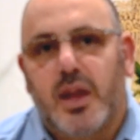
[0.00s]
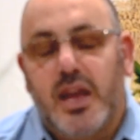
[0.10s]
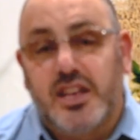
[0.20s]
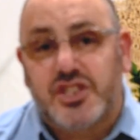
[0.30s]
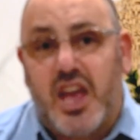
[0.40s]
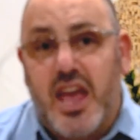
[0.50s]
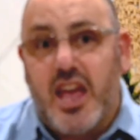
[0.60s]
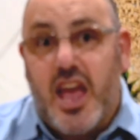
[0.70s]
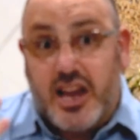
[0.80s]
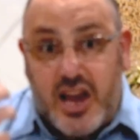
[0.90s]
He's saying,
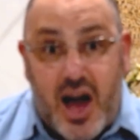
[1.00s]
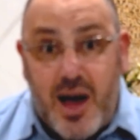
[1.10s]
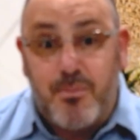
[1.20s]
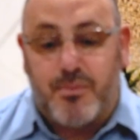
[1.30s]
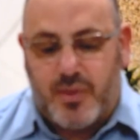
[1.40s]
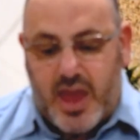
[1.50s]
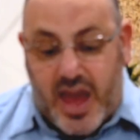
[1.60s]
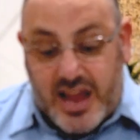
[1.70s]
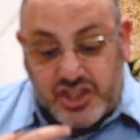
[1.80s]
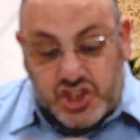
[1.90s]
come
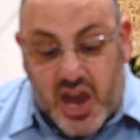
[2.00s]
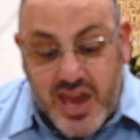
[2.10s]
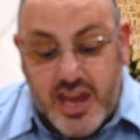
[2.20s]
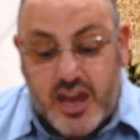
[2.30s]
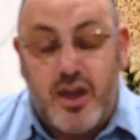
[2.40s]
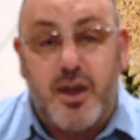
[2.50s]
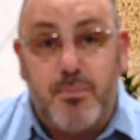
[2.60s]
and take